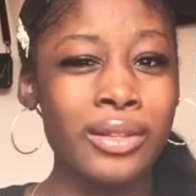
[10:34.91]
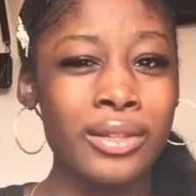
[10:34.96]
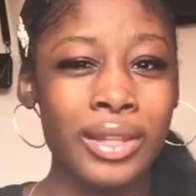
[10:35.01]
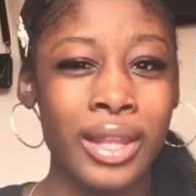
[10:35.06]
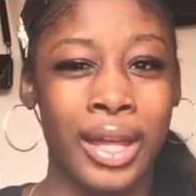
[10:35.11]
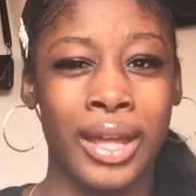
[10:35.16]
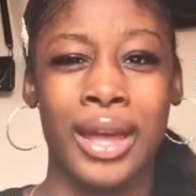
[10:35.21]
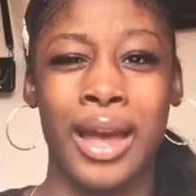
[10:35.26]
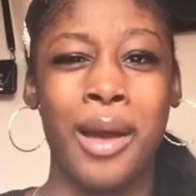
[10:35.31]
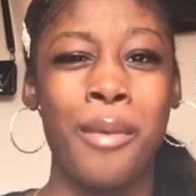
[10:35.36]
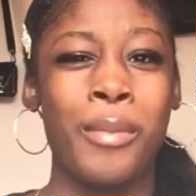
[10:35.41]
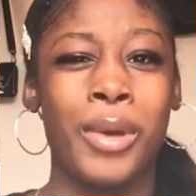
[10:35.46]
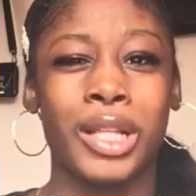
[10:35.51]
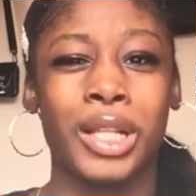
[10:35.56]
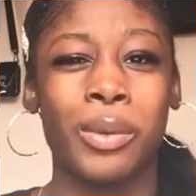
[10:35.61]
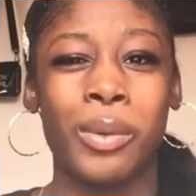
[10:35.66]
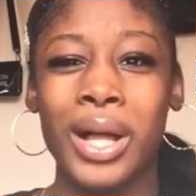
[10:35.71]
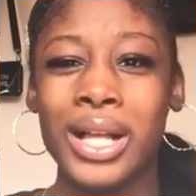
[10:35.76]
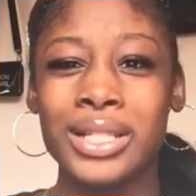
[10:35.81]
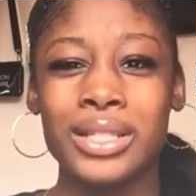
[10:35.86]
Like, I'm about to
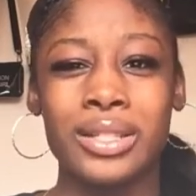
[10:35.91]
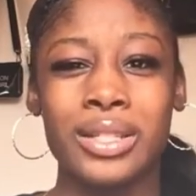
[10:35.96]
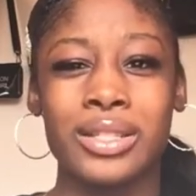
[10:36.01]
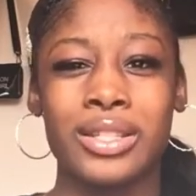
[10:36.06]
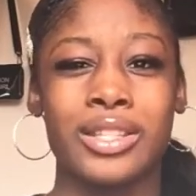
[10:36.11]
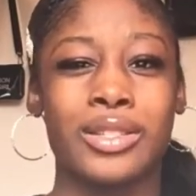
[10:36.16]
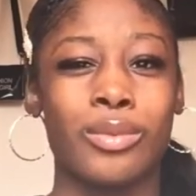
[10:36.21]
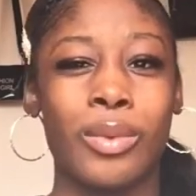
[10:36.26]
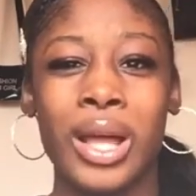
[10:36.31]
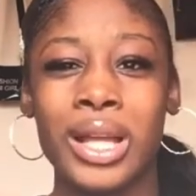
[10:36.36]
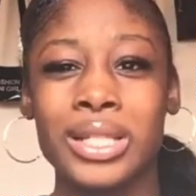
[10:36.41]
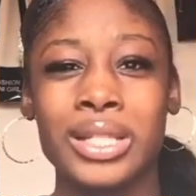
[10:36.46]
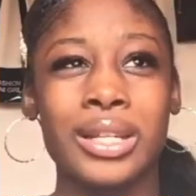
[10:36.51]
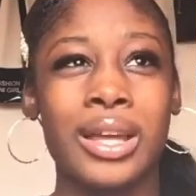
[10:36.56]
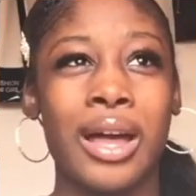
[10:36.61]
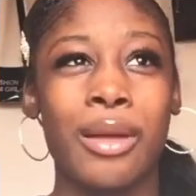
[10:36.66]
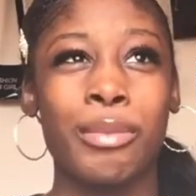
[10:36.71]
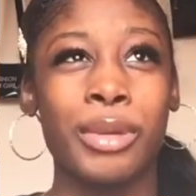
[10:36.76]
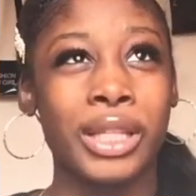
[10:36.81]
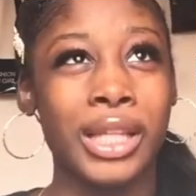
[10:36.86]
watch this because why she
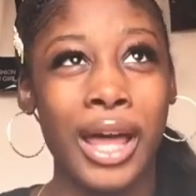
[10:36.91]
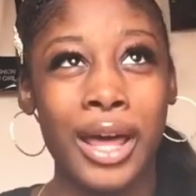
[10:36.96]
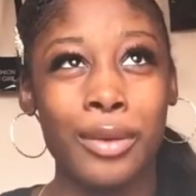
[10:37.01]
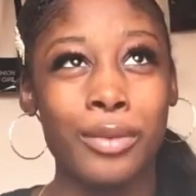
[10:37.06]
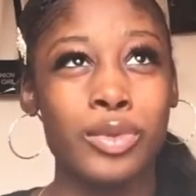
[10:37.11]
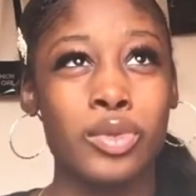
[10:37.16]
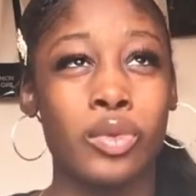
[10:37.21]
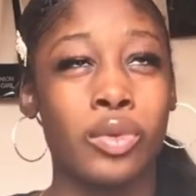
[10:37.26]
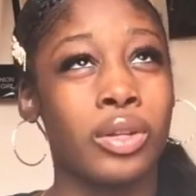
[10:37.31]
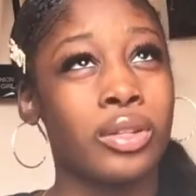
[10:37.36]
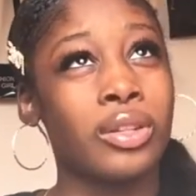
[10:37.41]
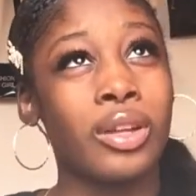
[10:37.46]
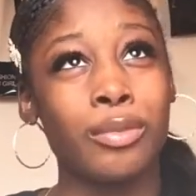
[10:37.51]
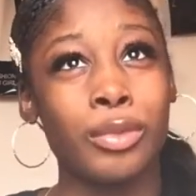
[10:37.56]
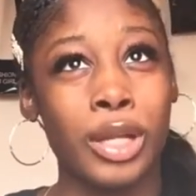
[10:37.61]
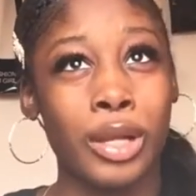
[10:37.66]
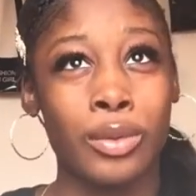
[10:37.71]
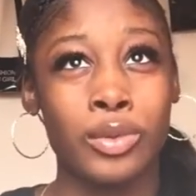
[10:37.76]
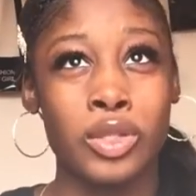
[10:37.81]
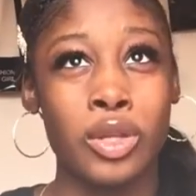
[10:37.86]
got McDonald's on the
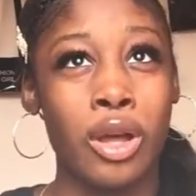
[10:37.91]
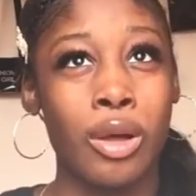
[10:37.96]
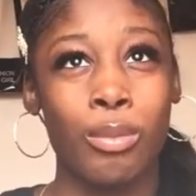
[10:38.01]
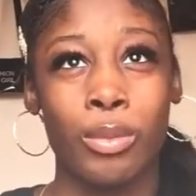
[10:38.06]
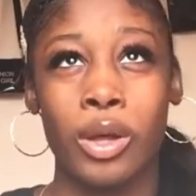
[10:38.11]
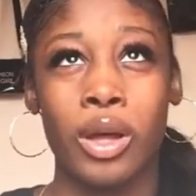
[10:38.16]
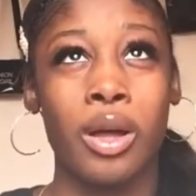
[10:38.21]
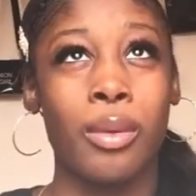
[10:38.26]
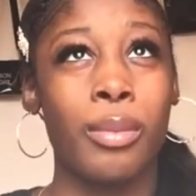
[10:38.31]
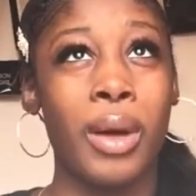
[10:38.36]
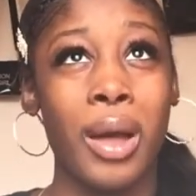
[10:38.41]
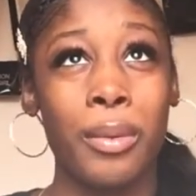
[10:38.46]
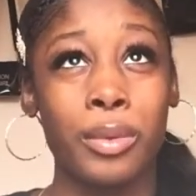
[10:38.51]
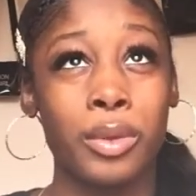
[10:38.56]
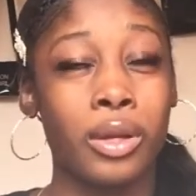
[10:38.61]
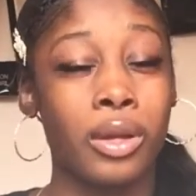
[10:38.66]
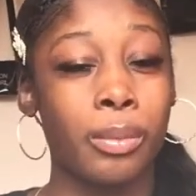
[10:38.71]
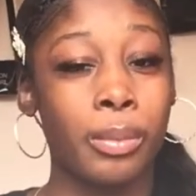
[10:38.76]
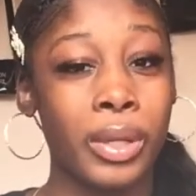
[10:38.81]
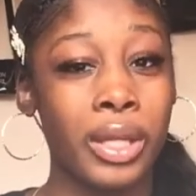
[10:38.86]
thumbnail talking about unpopular
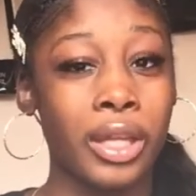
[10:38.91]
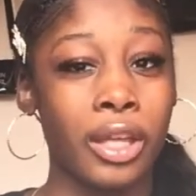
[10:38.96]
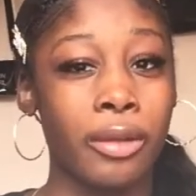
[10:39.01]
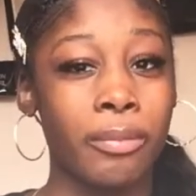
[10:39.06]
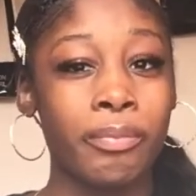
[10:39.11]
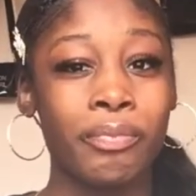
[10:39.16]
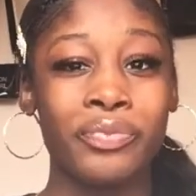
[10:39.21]
opinion?